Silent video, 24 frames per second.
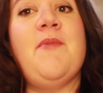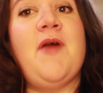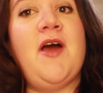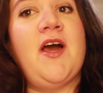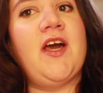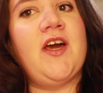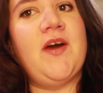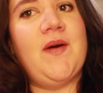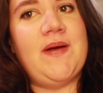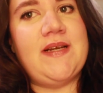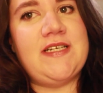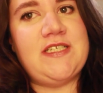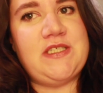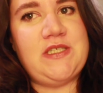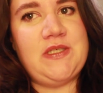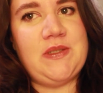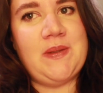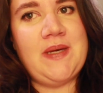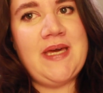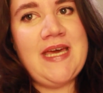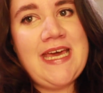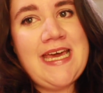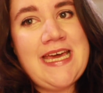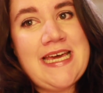I'm not going
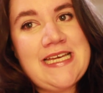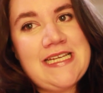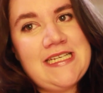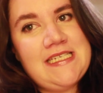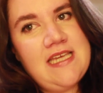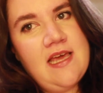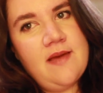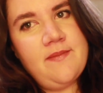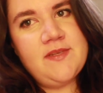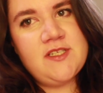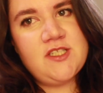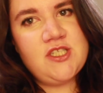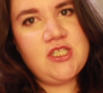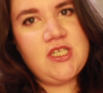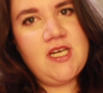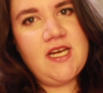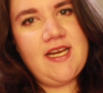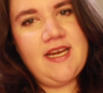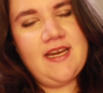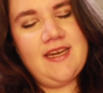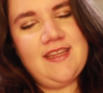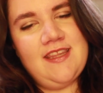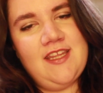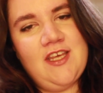to
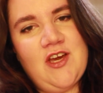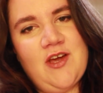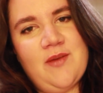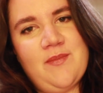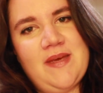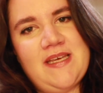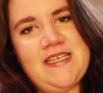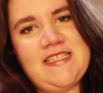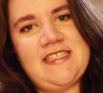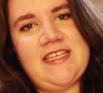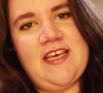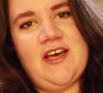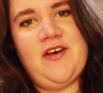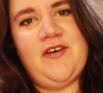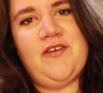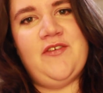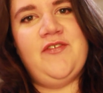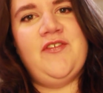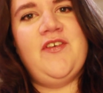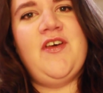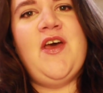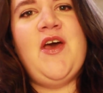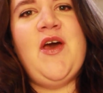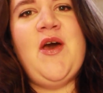demonstrate anything on
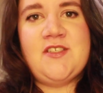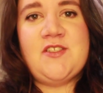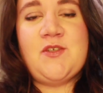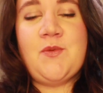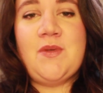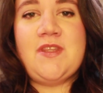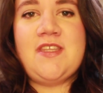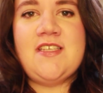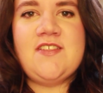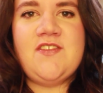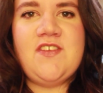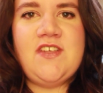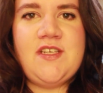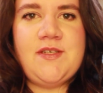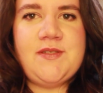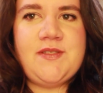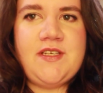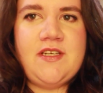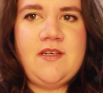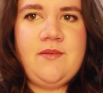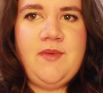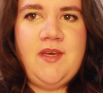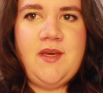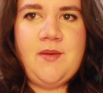myself. So what this video
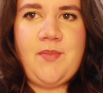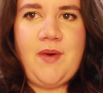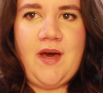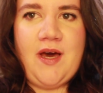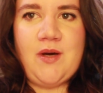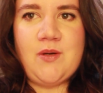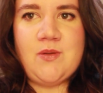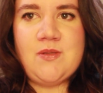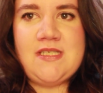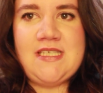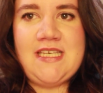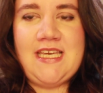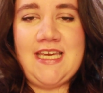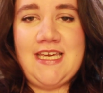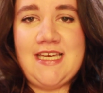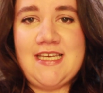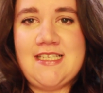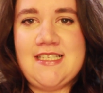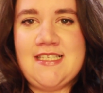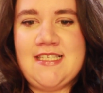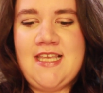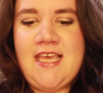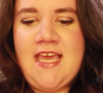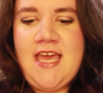is going to be about
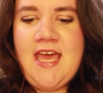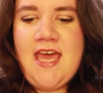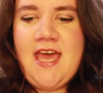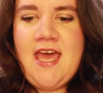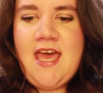is